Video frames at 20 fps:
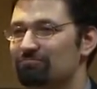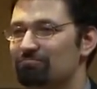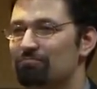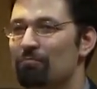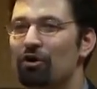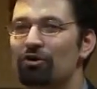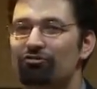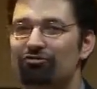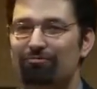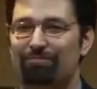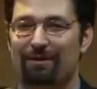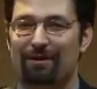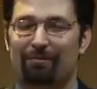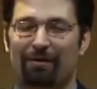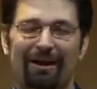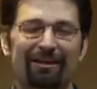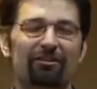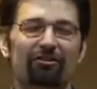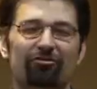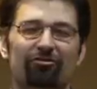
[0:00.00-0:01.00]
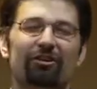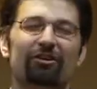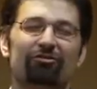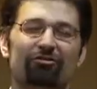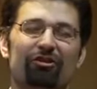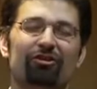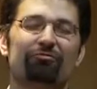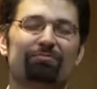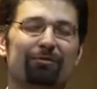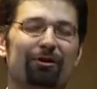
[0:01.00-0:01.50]
Most people, like
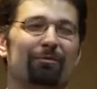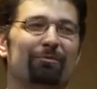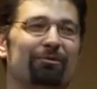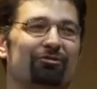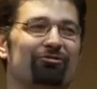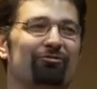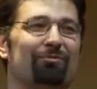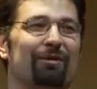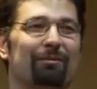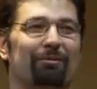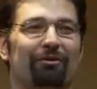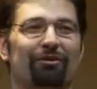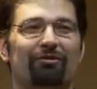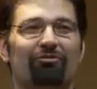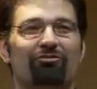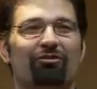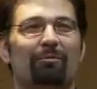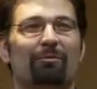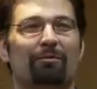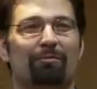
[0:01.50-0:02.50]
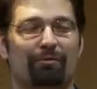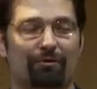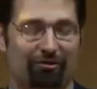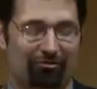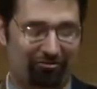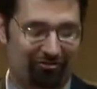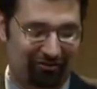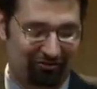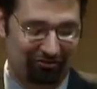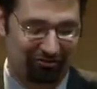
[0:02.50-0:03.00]
there's pro-abortion people. There's some
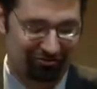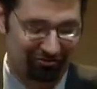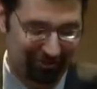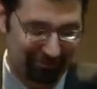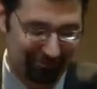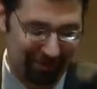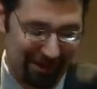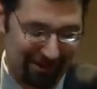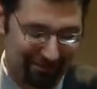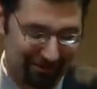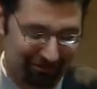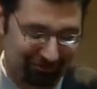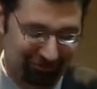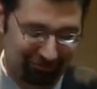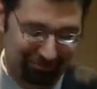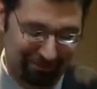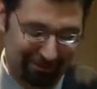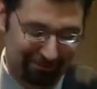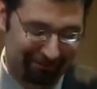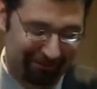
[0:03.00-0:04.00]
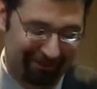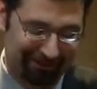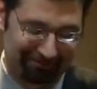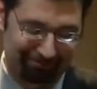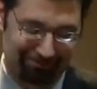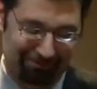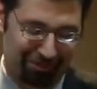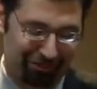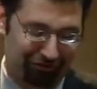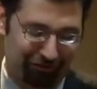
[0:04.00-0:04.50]
abortionists and some lobbyists. There's probably
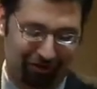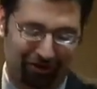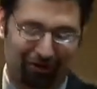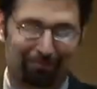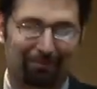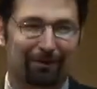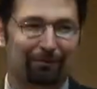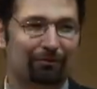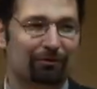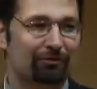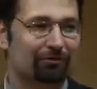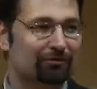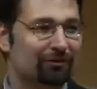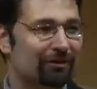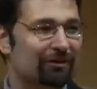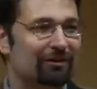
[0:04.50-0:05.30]
like 30 people